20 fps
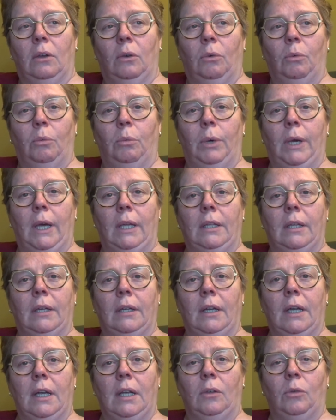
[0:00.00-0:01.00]

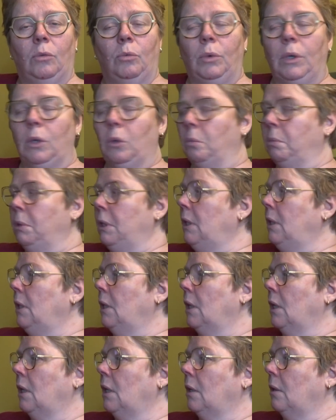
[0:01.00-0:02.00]
whether it will
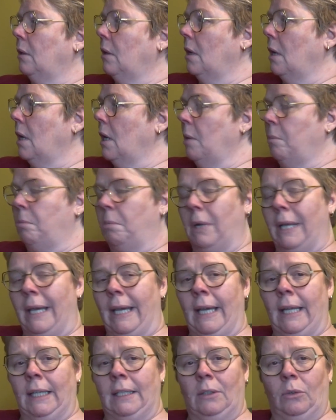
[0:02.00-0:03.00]
be a
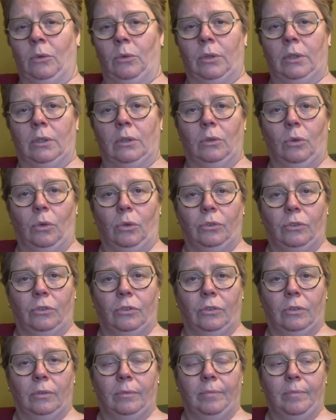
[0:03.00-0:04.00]
plan or
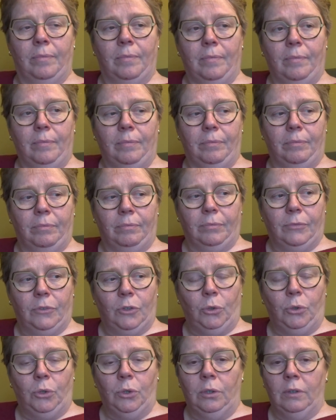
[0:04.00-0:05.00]
not
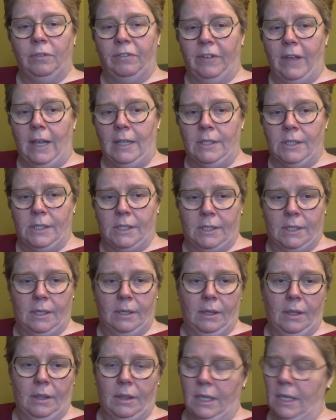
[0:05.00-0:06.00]
to do the
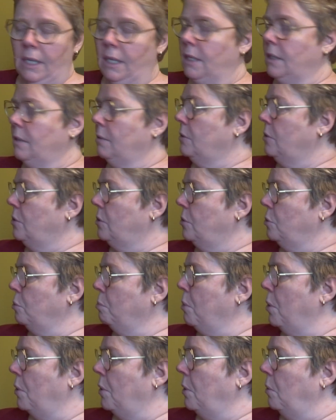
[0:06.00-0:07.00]
fence thing
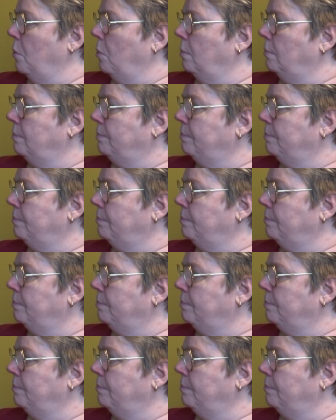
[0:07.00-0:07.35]
tomorrow.